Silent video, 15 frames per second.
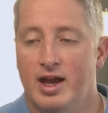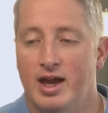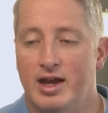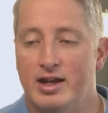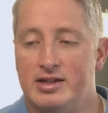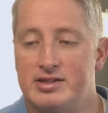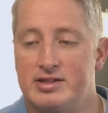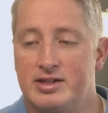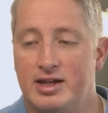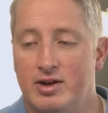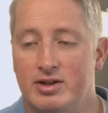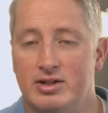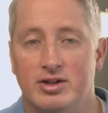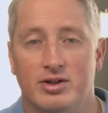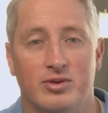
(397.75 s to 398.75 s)
And it's
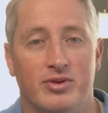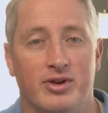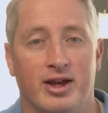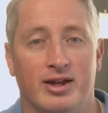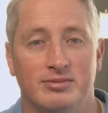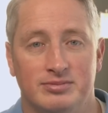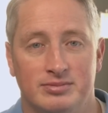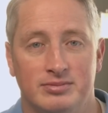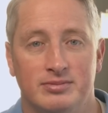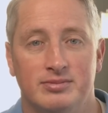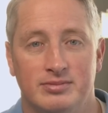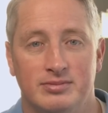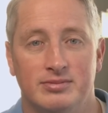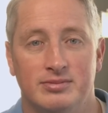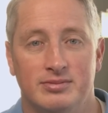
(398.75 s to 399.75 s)
scary to own that.
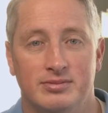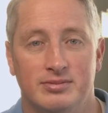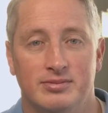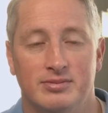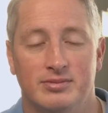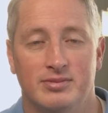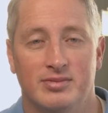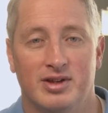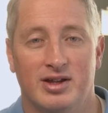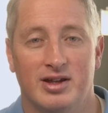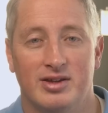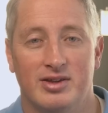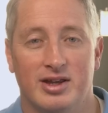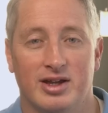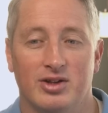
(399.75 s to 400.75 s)

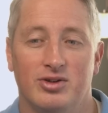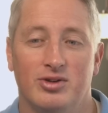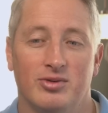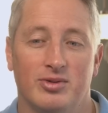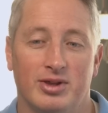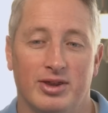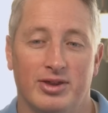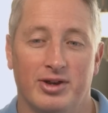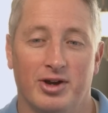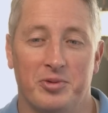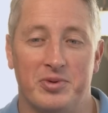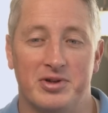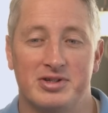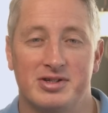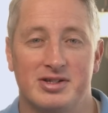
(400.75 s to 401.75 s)
They can do it with a
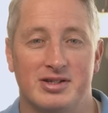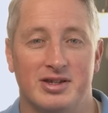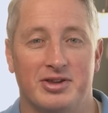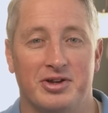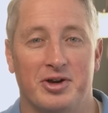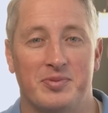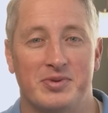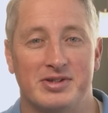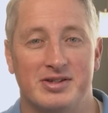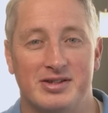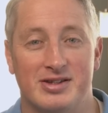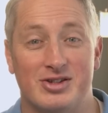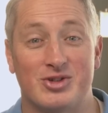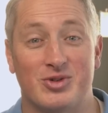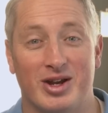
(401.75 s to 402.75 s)
therapist because a therapist is
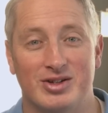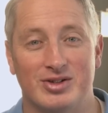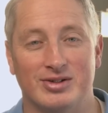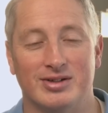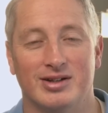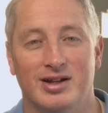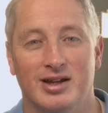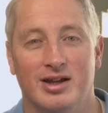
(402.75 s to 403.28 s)
a stranger.